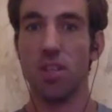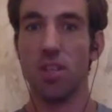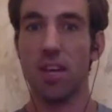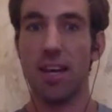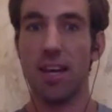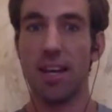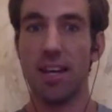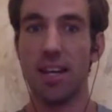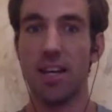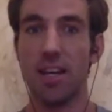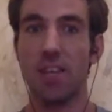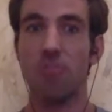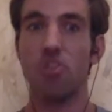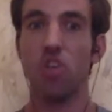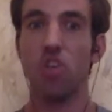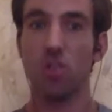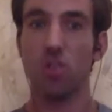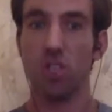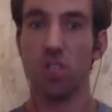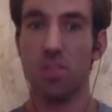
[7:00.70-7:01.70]
it. And it kind of
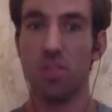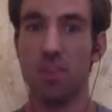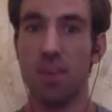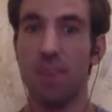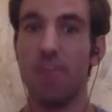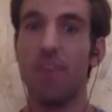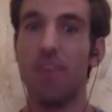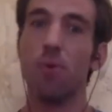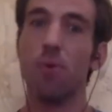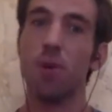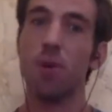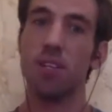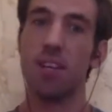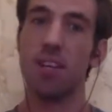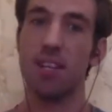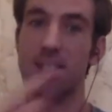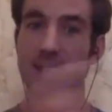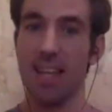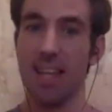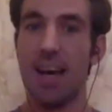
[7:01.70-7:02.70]
shocks them. If everyone
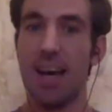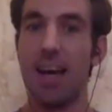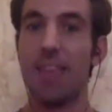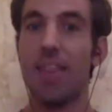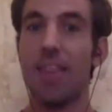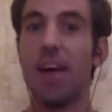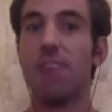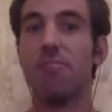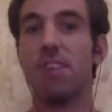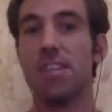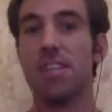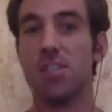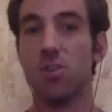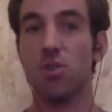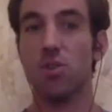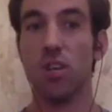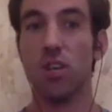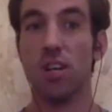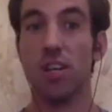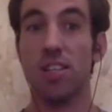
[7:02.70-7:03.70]
does that and that race
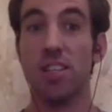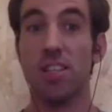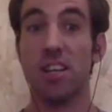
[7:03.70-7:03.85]
organizer